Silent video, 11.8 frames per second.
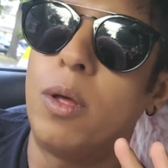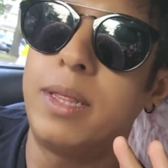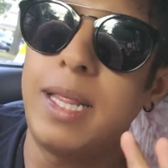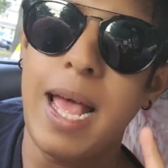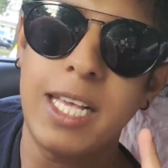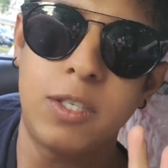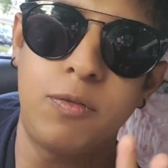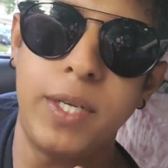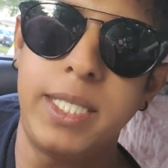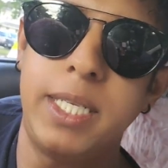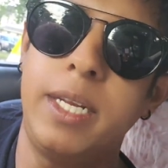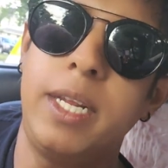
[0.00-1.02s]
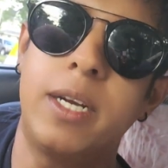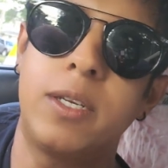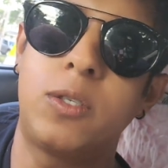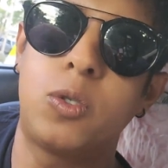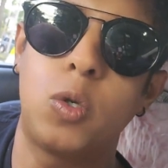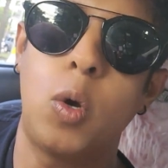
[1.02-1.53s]
Last 15
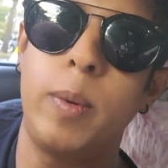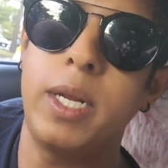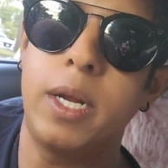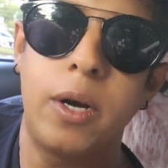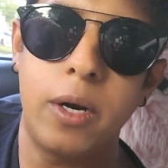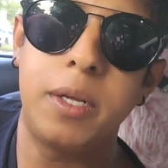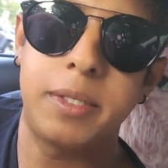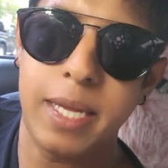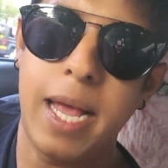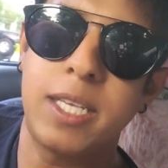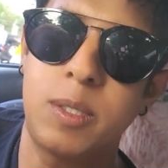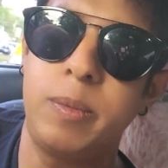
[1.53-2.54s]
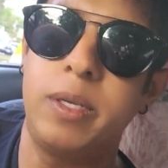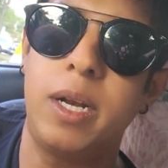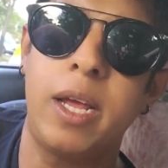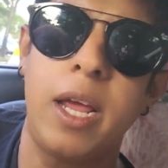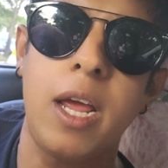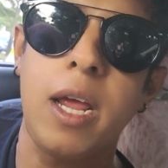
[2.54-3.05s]
years, so many girls ask me
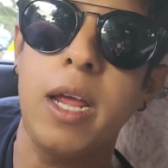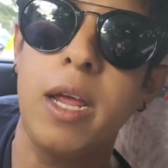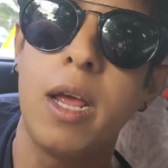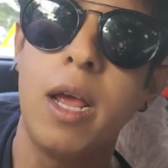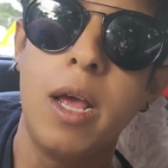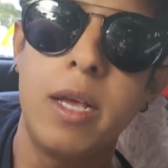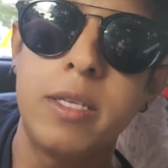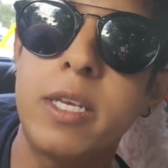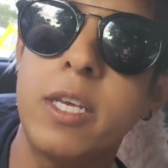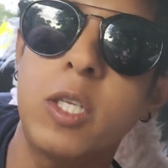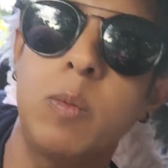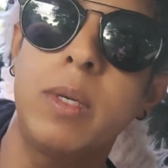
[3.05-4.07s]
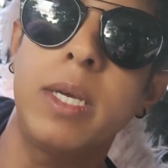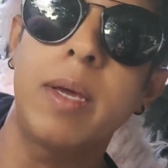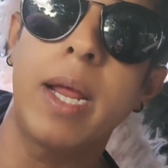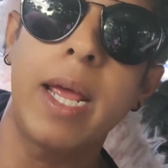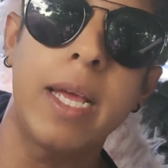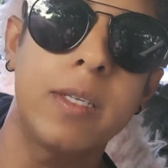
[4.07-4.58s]
like, hey, excuse me,
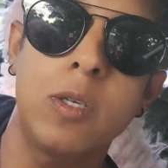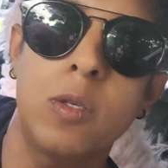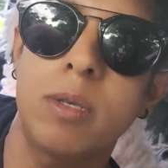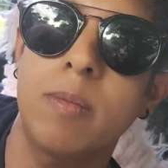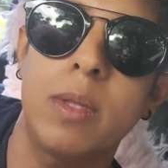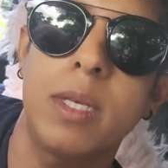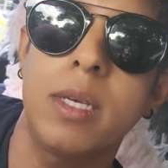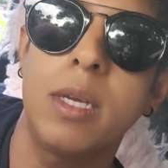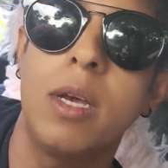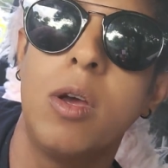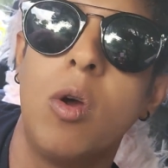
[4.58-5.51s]
can I ask you something?